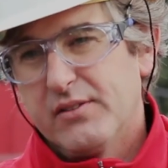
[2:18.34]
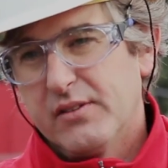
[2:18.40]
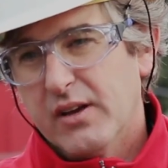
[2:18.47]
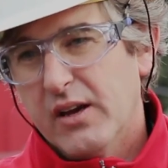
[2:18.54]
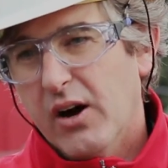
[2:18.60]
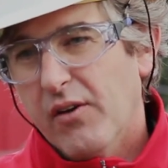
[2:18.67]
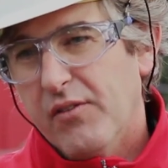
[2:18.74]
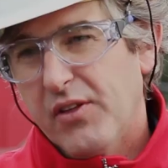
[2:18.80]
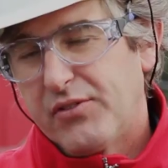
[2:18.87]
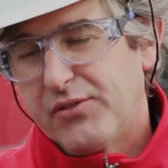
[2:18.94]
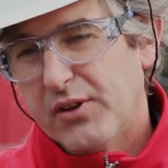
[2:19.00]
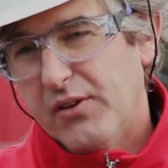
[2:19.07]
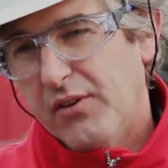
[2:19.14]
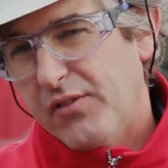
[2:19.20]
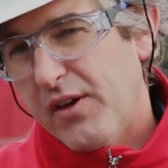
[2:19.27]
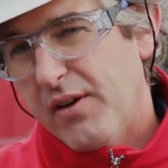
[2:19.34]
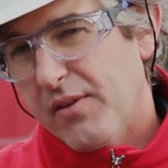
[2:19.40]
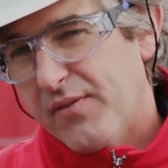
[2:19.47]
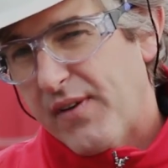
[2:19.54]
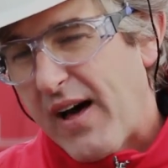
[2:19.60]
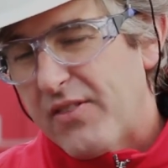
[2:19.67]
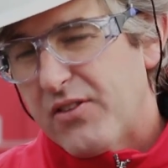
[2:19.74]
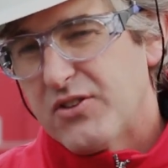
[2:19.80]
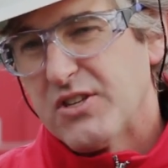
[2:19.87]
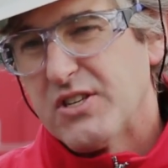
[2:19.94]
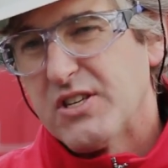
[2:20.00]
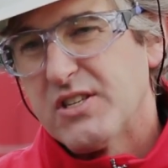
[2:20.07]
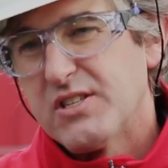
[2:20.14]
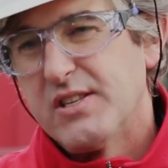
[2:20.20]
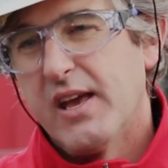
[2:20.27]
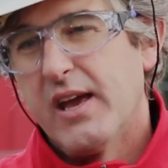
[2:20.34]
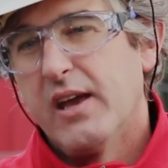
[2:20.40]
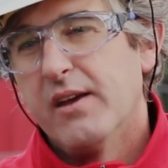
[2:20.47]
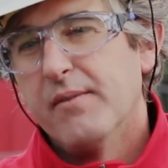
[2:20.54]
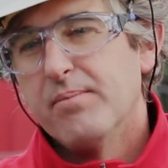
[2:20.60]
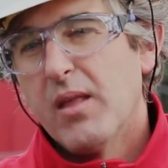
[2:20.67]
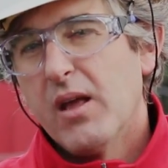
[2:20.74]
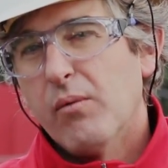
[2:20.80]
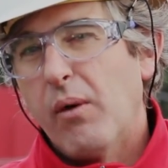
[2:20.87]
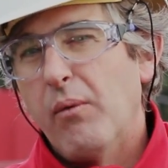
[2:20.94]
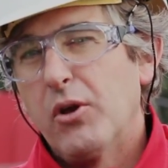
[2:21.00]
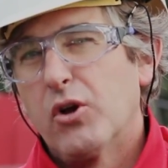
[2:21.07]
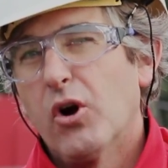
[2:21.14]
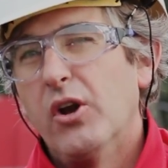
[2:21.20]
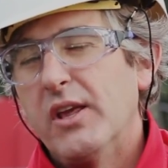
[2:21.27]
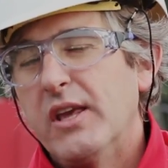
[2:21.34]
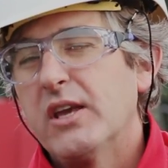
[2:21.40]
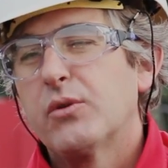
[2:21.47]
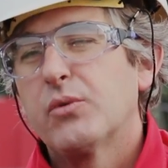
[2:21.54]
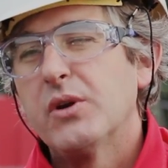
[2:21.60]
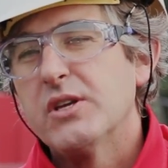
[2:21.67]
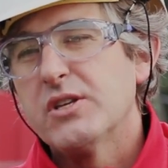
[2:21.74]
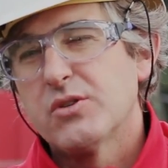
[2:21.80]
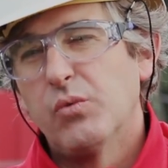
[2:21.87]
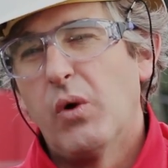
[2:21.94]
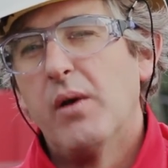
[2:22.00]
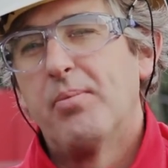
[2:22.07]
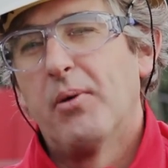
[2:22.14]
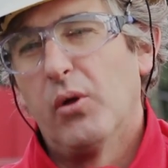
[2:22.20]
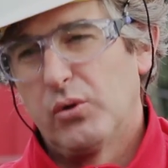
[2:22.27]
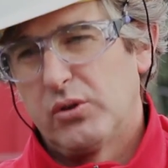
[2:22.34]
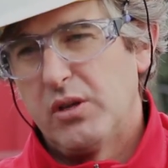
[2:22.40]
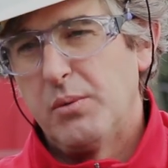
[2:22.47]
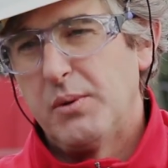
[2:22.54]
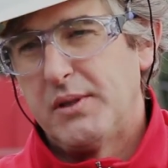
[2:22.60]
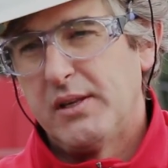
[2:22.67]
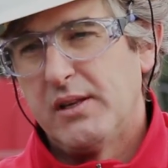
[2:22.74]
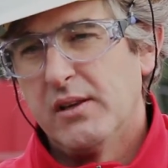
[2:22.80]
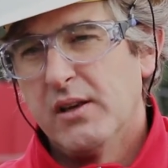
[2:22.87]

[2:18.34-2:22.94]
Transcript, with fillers: uh, of, this, of the advantages is the what we call increased well productivity.